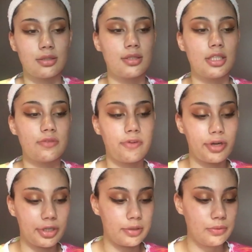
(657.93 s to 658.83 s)
you can see it's
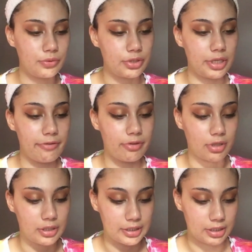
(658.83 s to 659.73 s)
very used, even
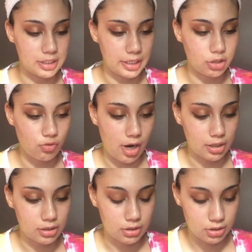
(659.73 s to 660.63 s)
though it is like
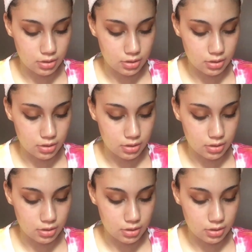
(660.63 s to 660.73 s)
cracked and